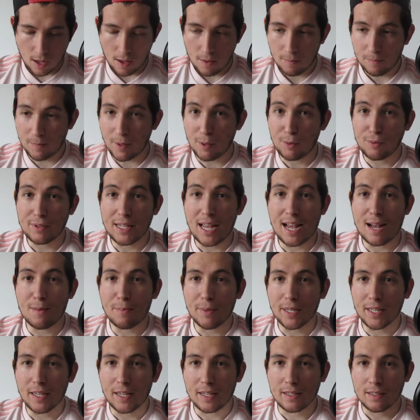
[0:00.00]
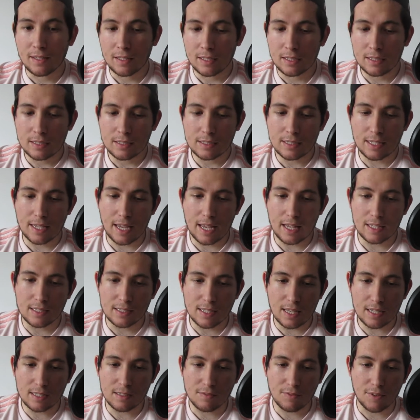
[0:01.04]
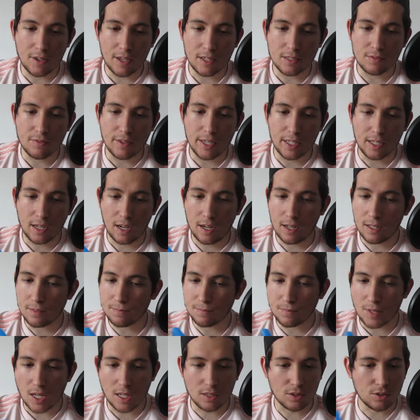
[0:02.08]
building it up again. So yeah, so that's the first thing. I, I've